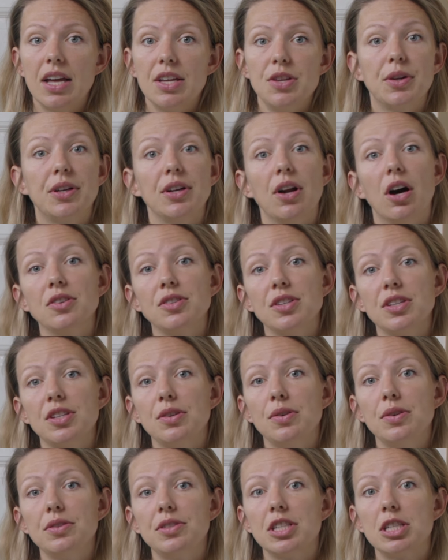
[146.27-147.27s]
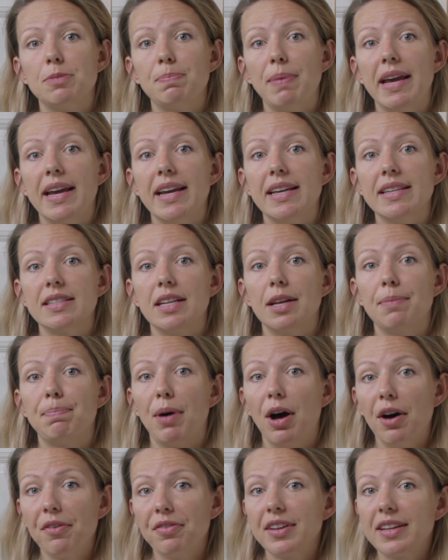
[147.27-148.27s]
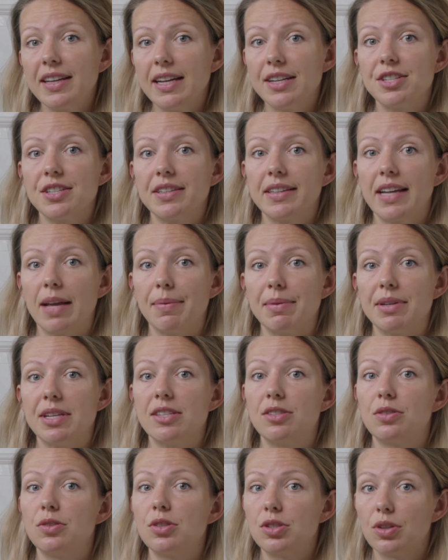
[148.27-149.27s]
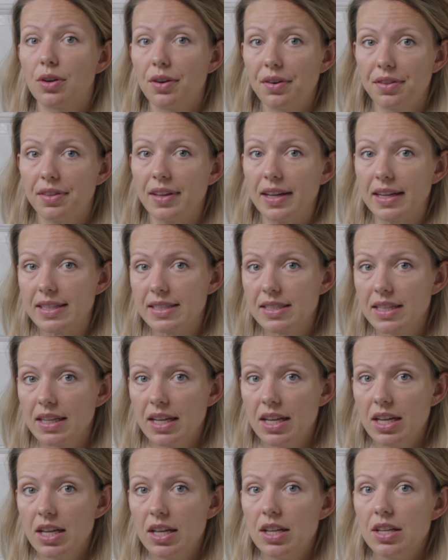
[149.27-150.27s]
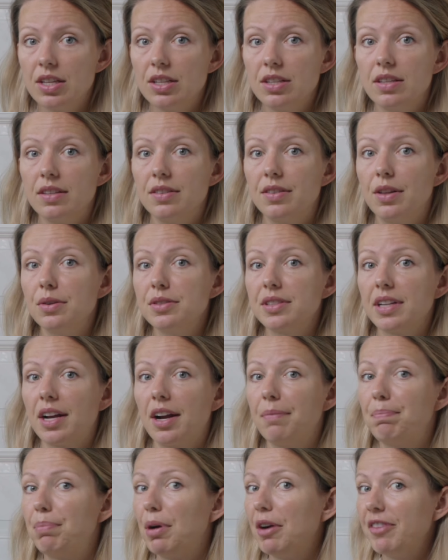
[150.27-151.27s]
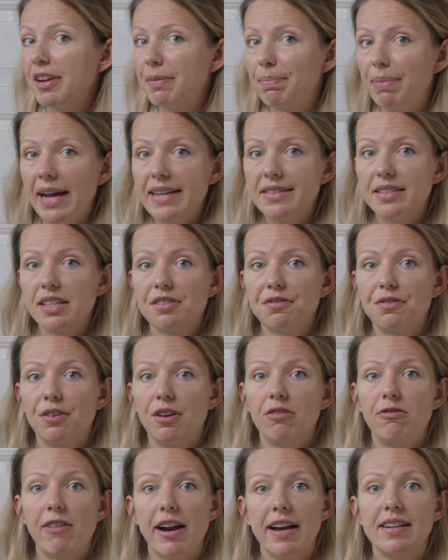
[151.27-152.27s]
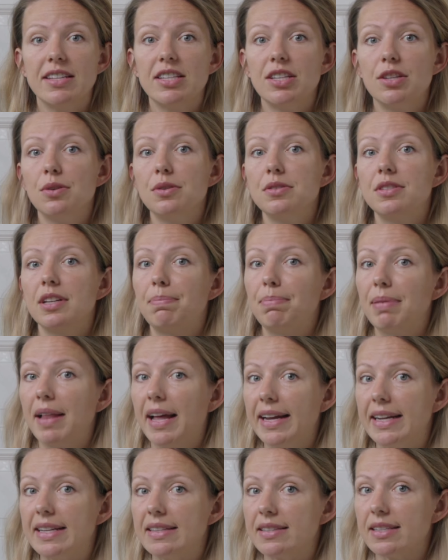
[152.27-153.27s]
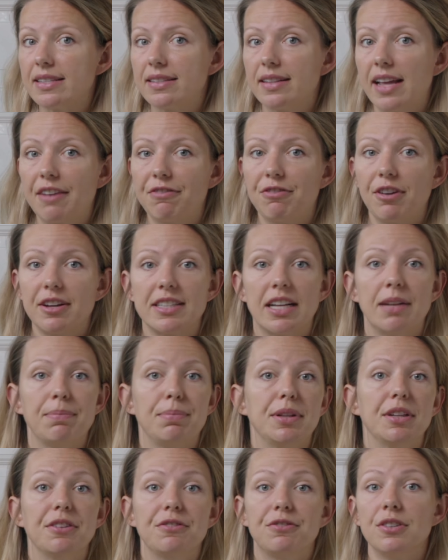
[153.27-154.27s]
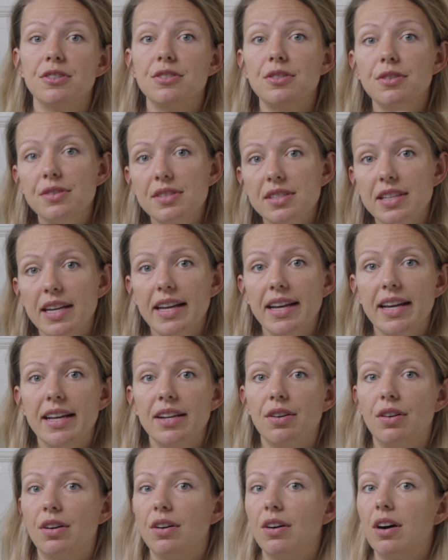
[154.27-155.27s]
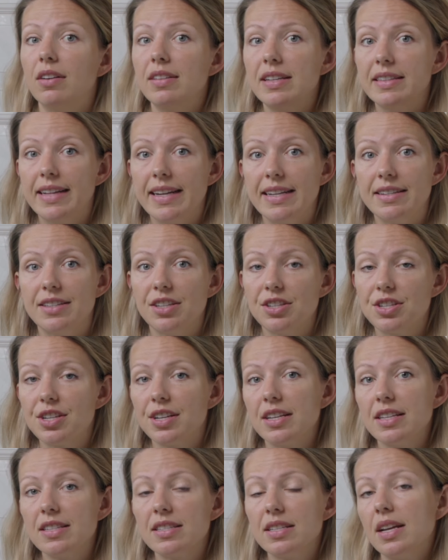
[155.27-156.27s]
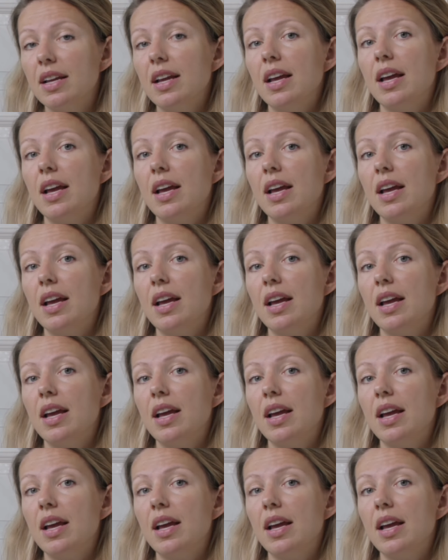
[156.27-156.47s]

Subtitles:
You can also use the space above the kitchen cabinets to store things. Those are perfect places for rarely used appliances, like for example a fondue set or holiday dishes.